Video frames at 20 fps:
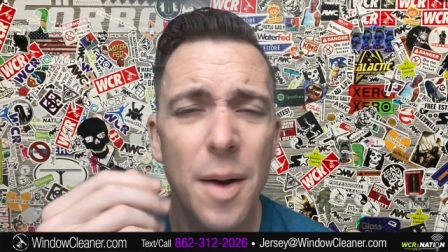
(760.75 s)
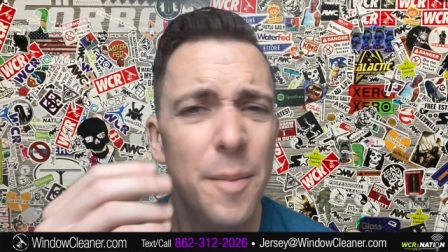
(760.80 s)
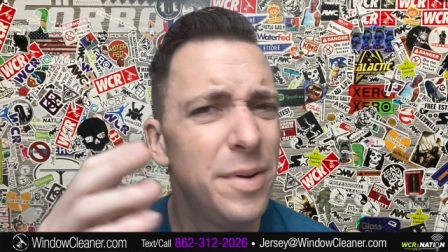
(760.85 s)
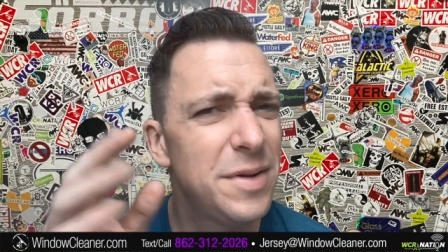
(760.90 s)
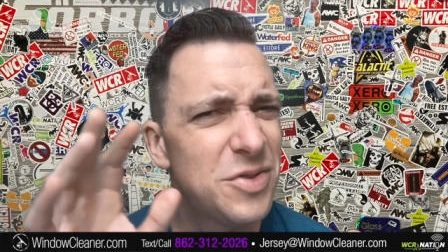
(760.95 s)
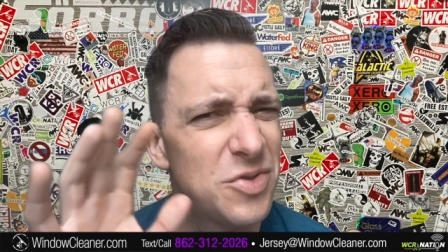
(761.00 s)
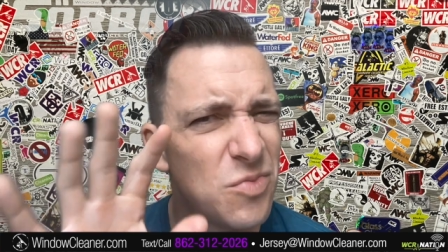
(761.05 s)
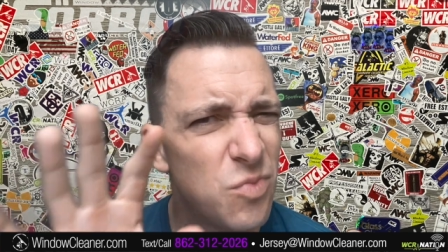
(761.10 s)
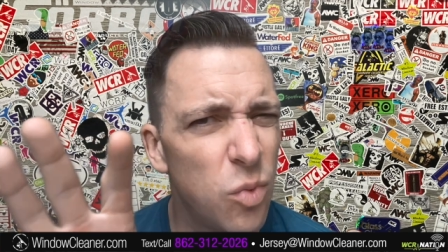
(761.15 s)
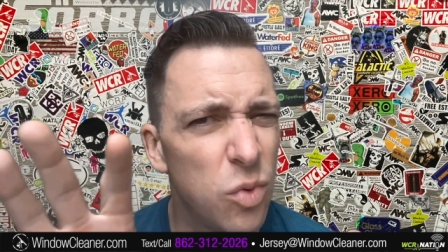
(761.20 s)

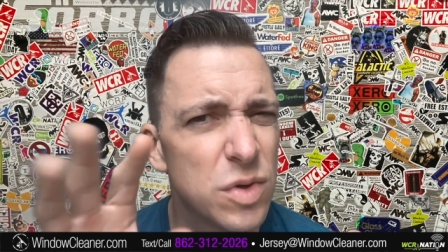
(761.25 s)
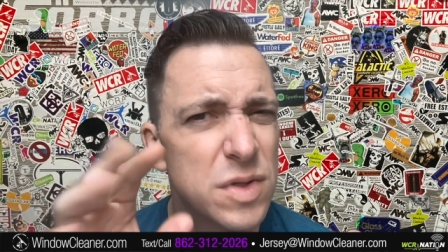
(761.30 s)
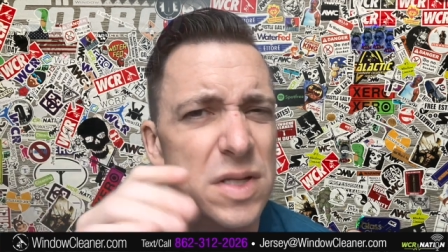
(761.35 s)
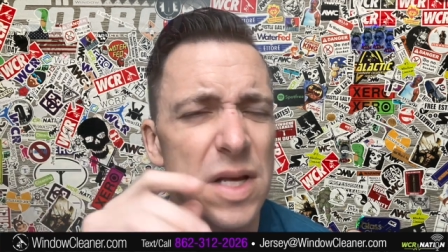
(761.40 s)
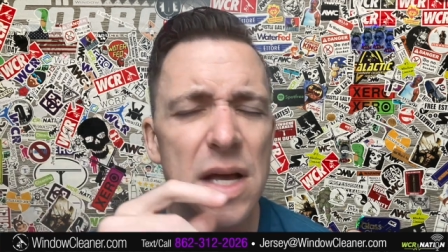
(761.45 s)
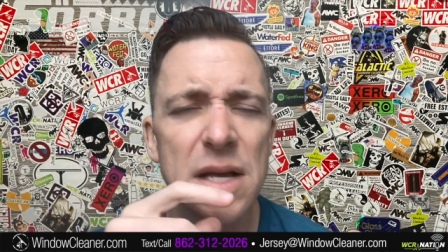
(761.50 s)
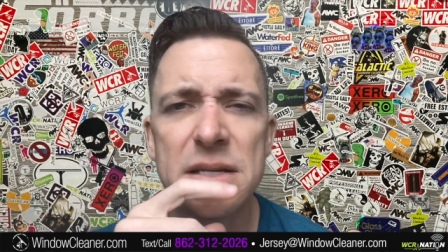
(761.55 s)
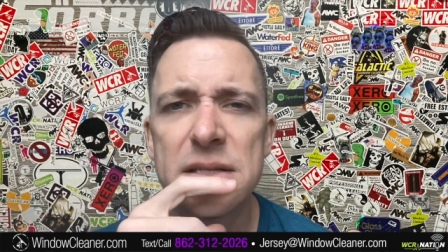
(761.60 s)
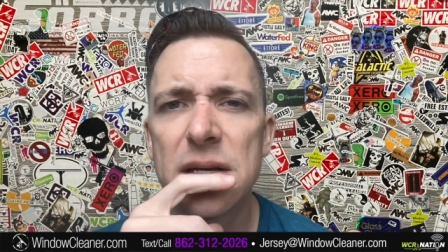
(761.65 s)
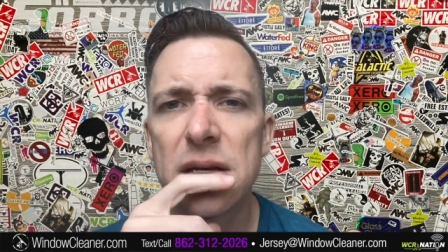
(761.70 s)
But we'll
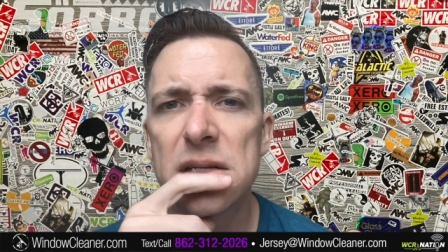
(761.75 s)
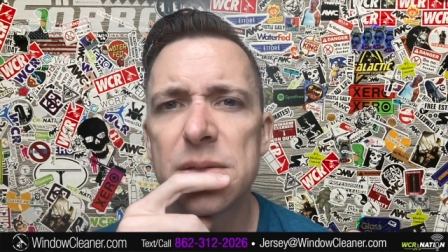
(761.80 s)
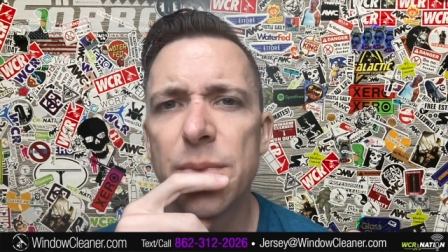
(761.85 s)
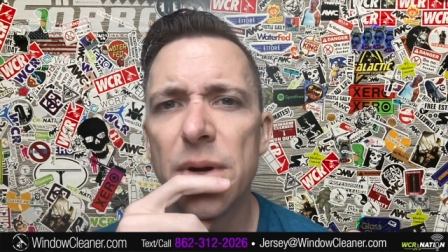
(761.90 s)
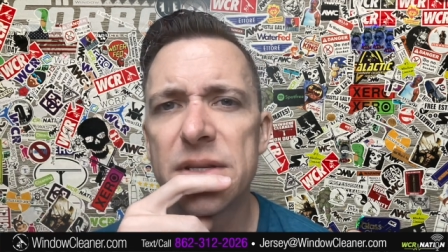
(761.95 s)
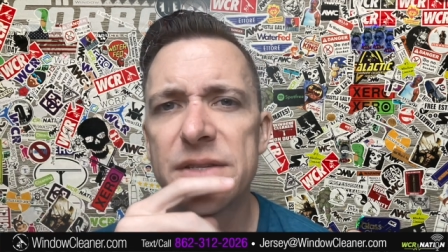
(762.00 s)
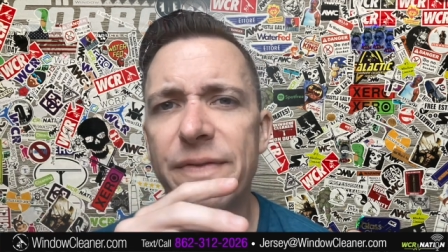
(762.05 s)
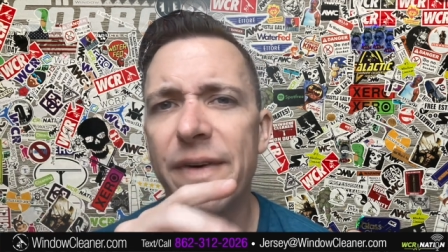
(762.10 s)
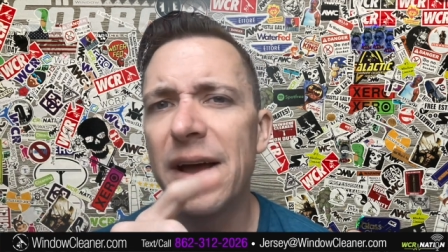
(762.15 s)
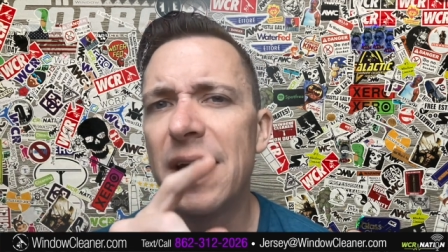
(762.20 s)
say six
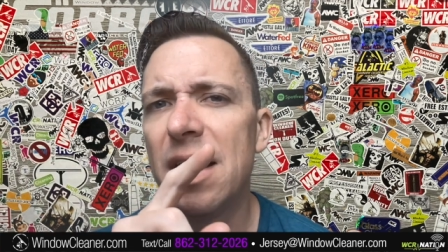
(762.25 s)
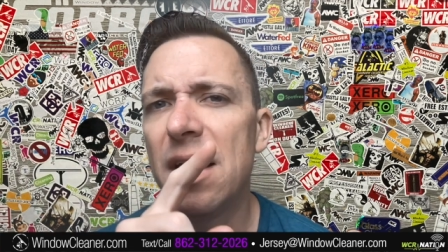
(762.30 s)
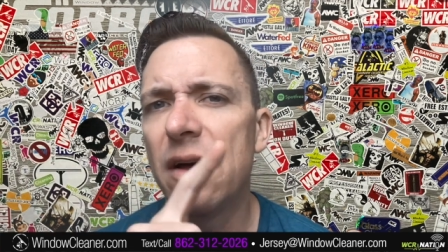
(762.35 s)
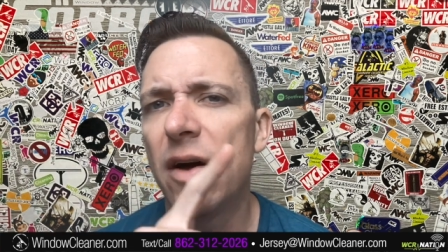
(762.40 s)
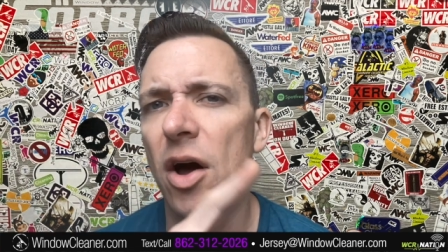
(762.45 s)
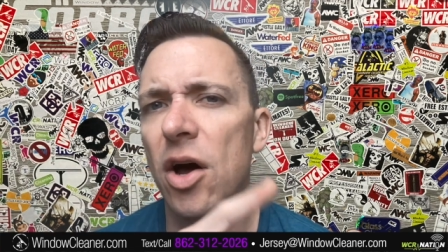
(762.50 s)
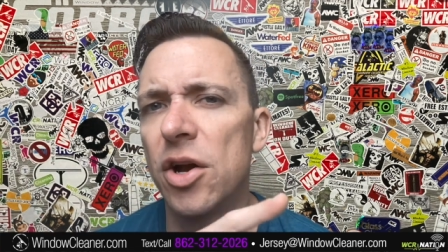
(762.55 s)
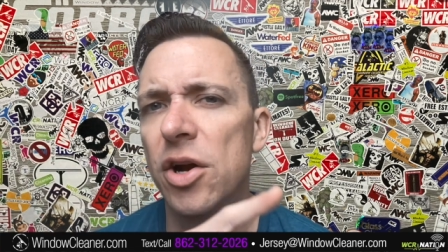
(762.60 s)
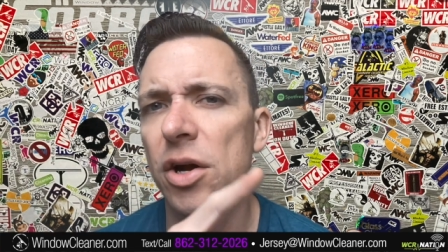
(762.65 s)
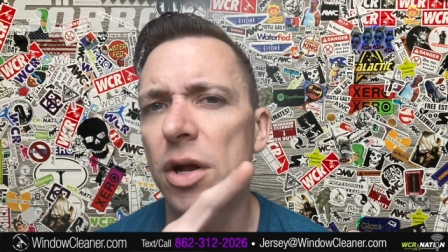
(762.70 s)
months. If I can get
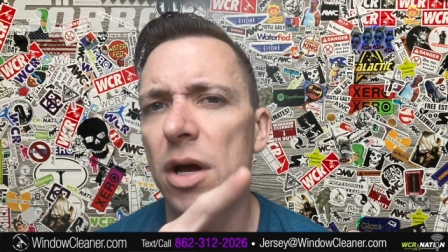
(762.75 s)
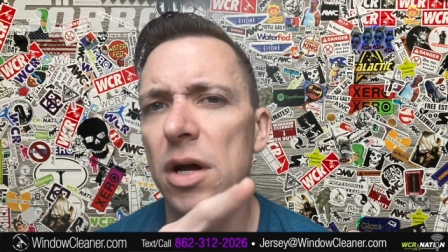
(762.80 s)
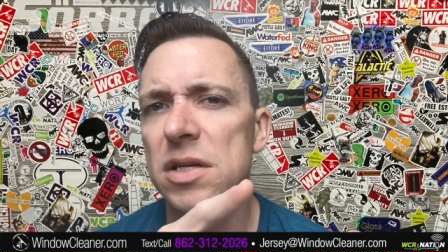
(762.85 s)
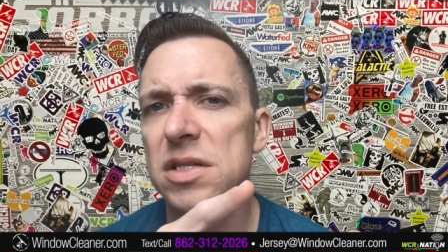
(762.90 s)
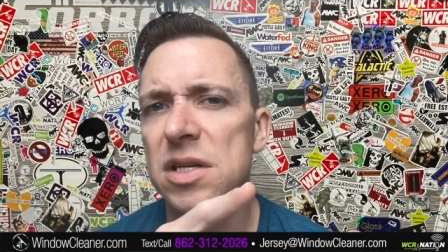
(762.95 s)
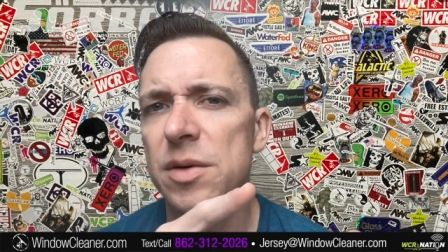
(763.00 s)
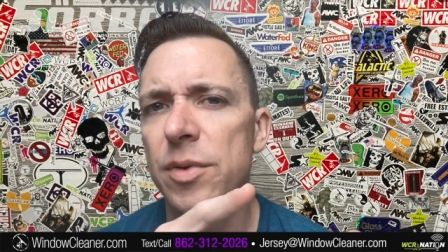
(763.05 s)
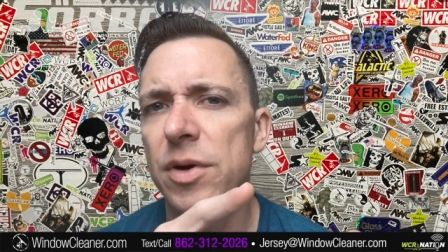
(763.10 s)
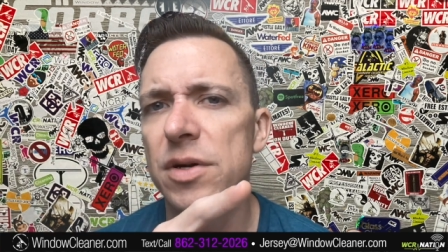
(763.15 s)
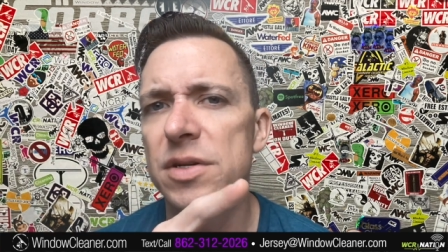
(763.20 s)
100
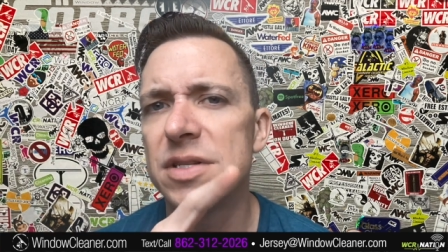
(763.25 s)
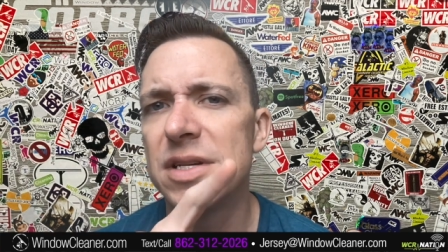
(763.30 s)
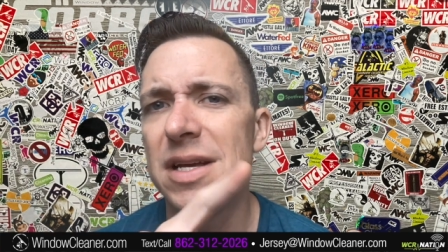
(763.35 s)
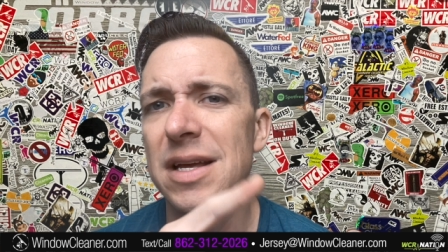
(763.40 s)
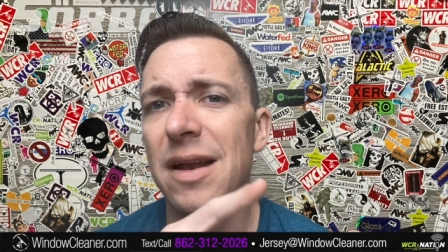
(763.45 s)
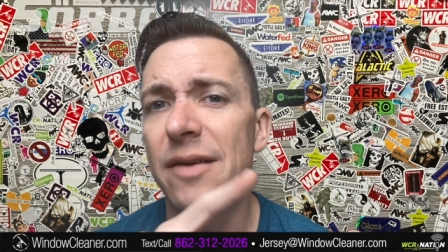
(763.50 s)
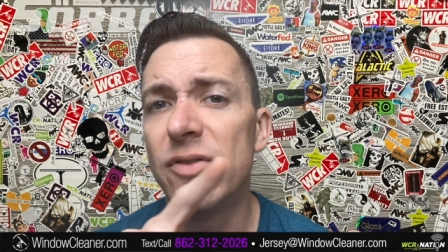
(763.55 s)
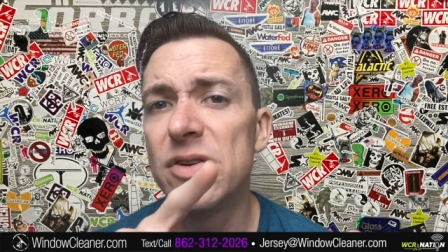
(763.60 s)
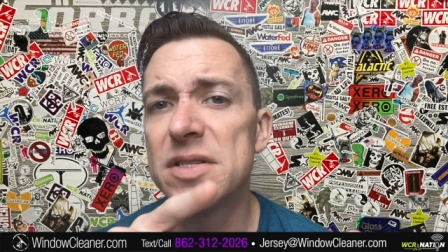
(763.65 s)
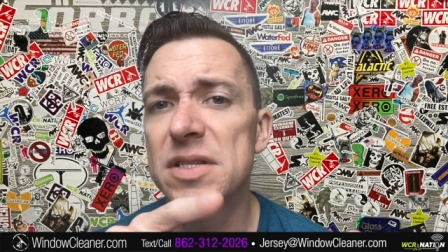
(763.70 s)
customers
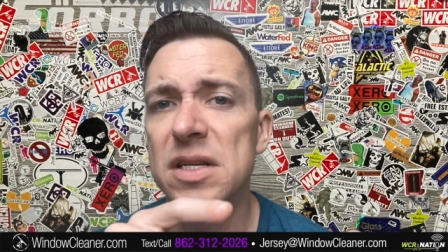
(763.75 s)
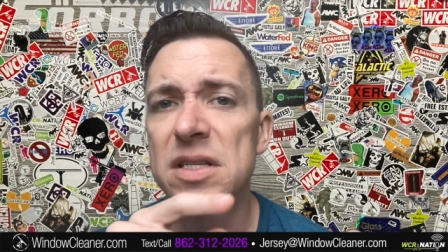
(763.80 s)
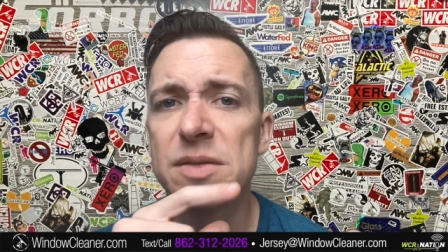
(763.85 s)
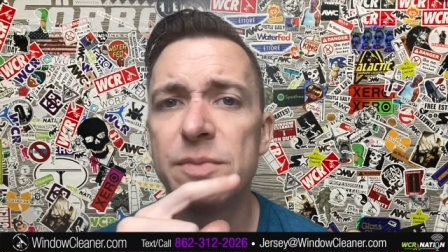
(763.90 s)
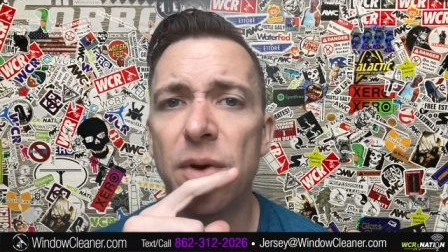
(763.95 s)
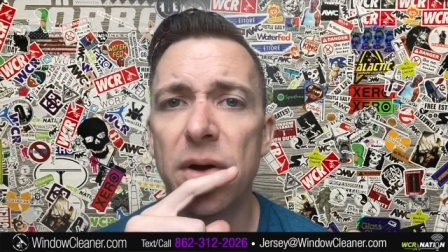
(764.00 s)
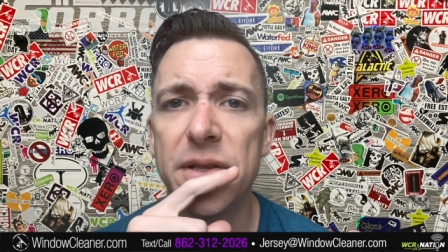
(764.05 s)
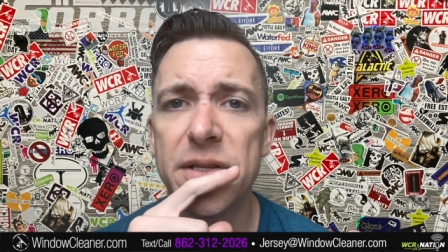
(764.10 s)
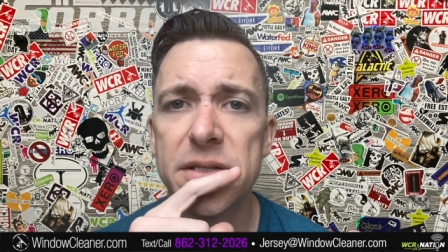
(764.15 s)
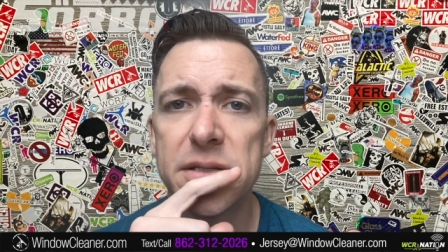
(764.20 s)
in every
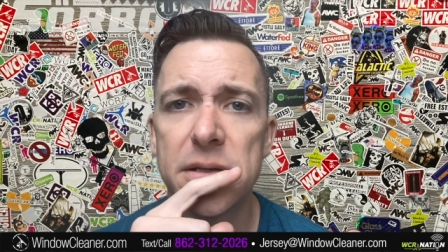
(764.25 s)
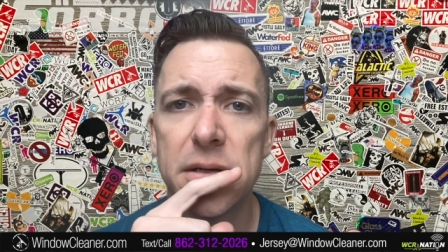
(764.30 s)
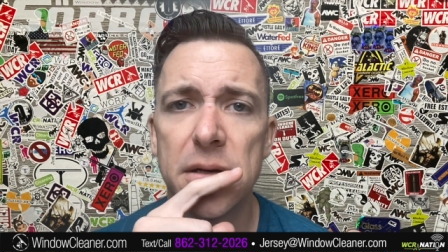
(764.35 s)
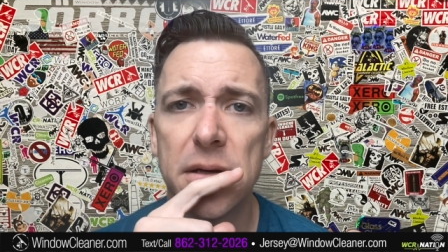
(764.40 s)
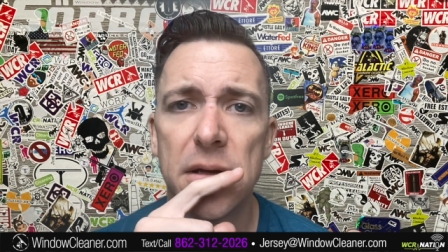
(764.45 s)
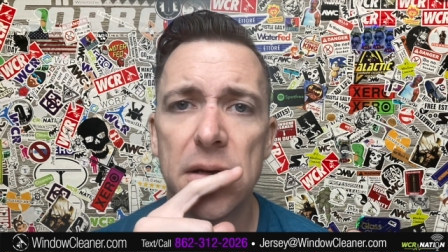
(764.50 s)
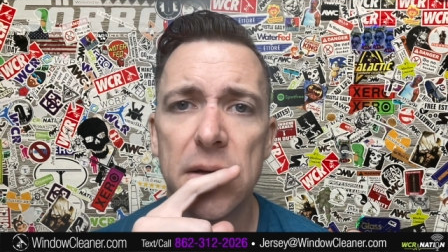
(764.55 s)
six months,